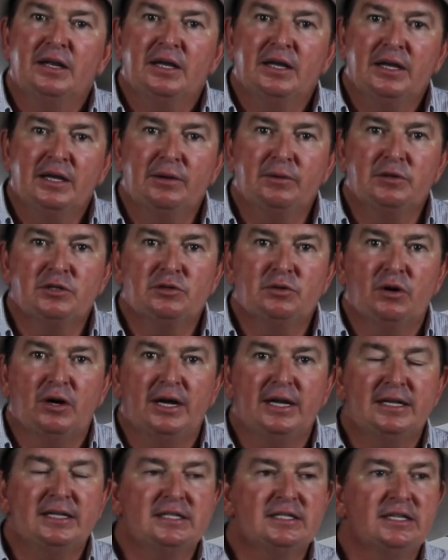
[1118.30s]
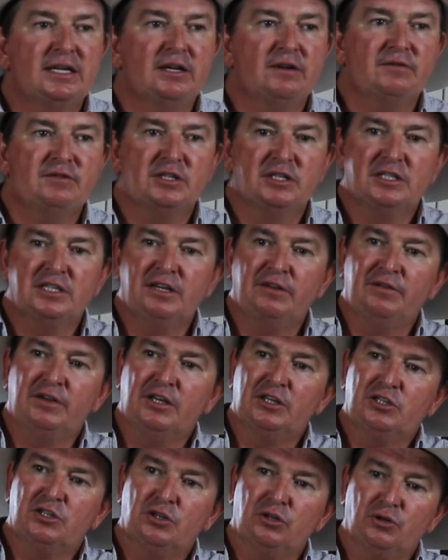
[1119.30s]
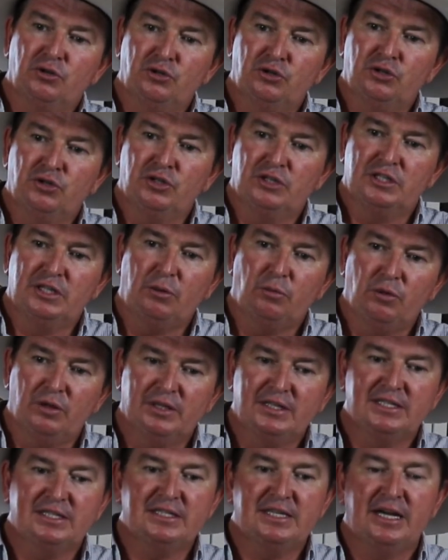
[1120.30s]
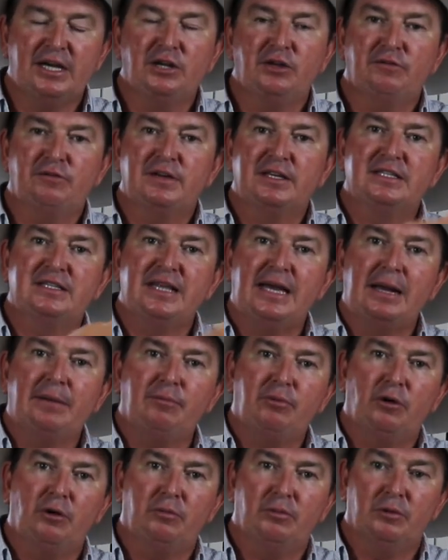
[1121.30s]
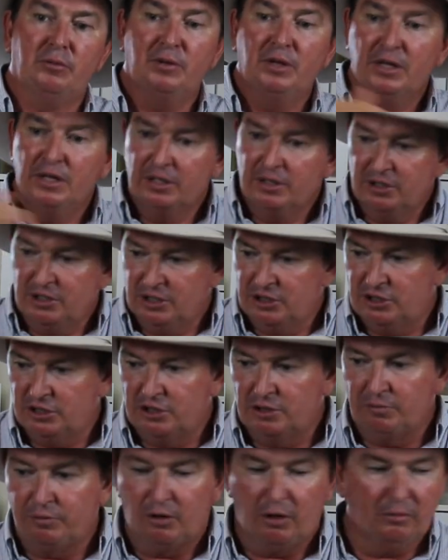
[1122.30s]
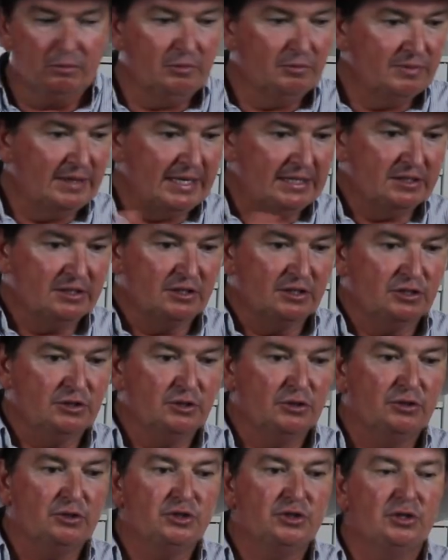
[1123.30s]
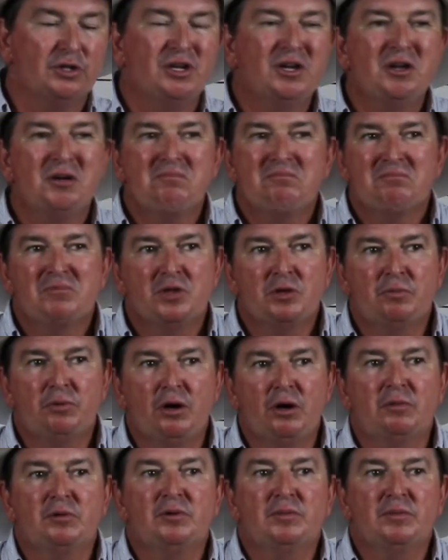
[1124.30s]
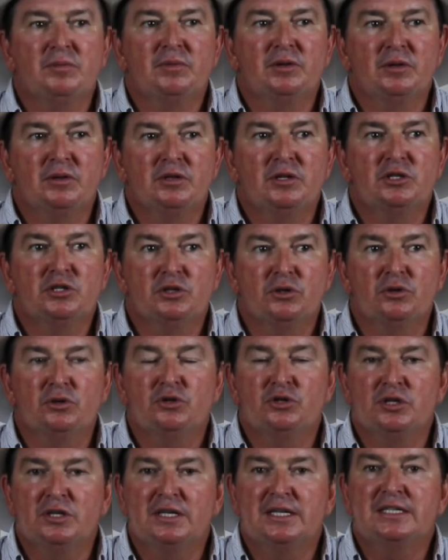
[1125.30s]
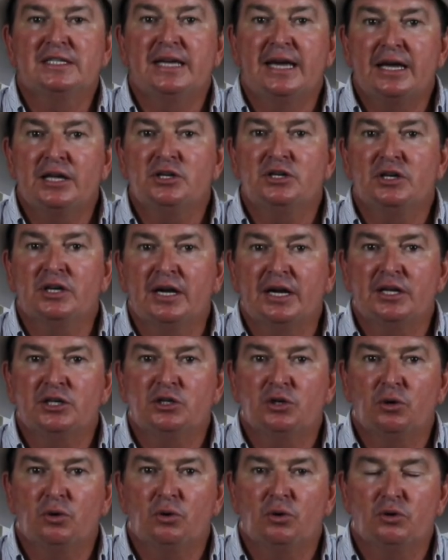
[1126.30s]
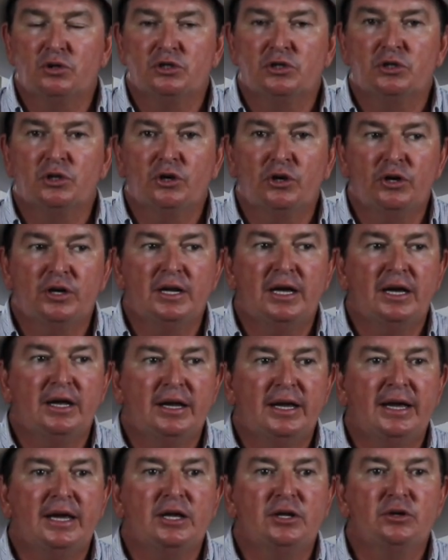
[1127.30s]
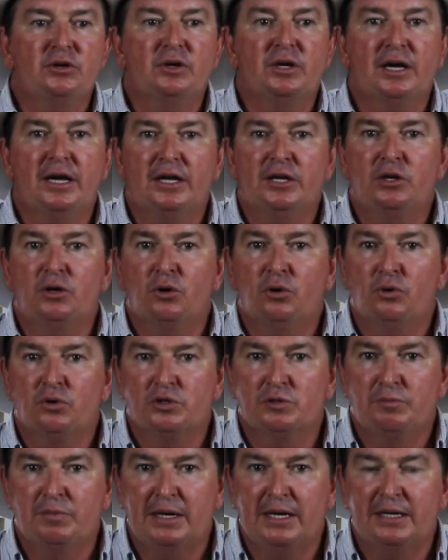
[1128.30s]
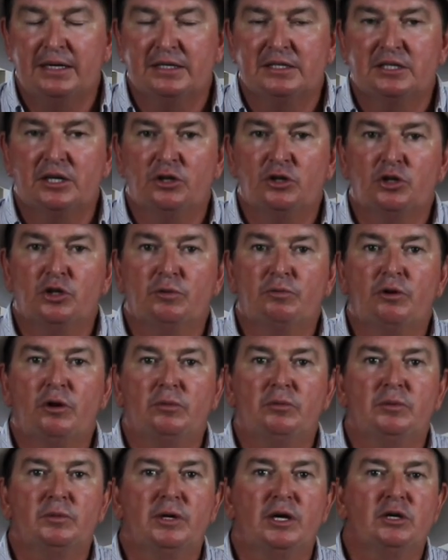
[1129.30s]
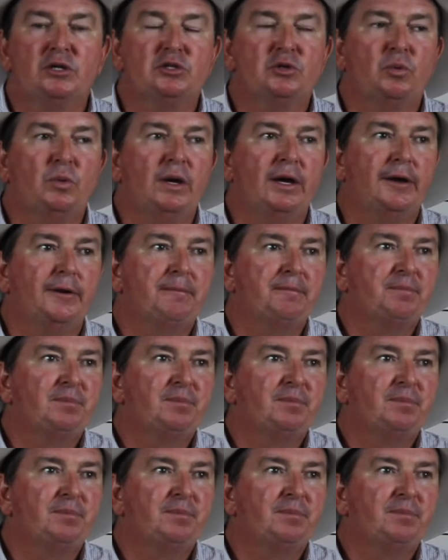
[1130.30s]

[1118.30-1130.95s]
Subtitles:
He was right. Instead of just giving a solution to say, well, this is how you fix that problem. This is the problem, that's the solution. The solution is educate your horse. Learn how to educate your horse better so that the problem goes away.